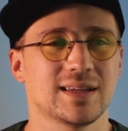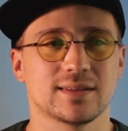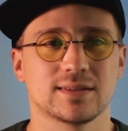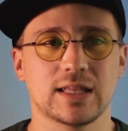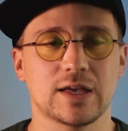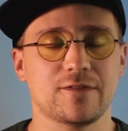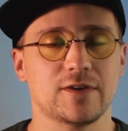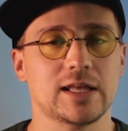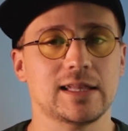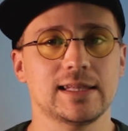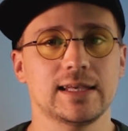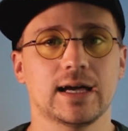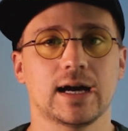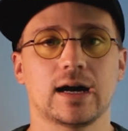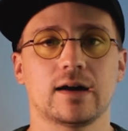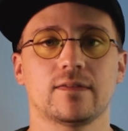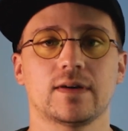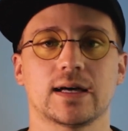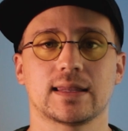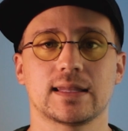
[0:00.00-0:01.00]
definitely
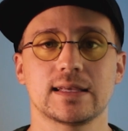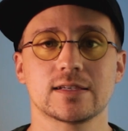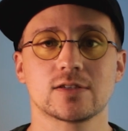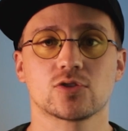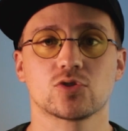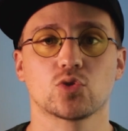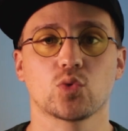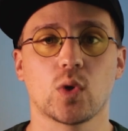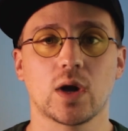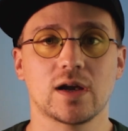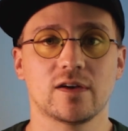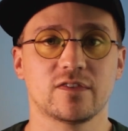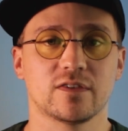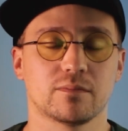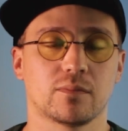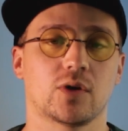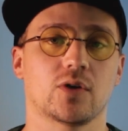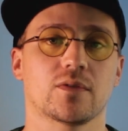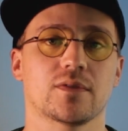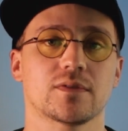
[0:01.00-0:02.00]
have least 12
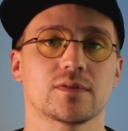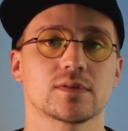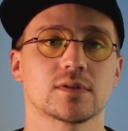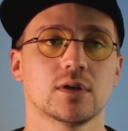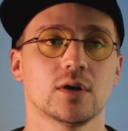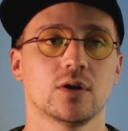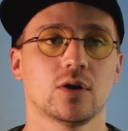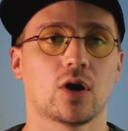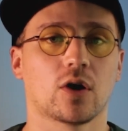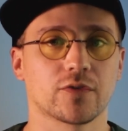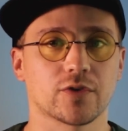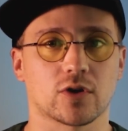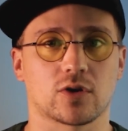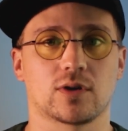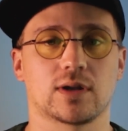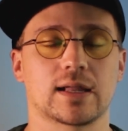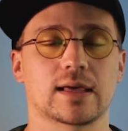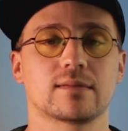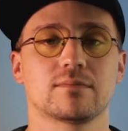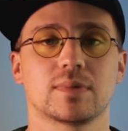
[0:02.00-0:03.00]
months of your
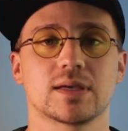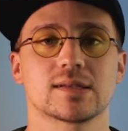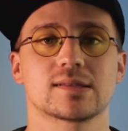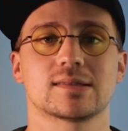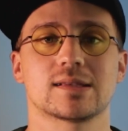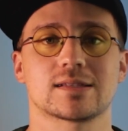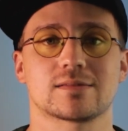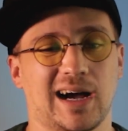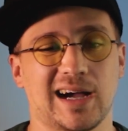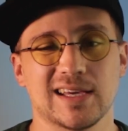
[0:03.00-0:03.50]
online business.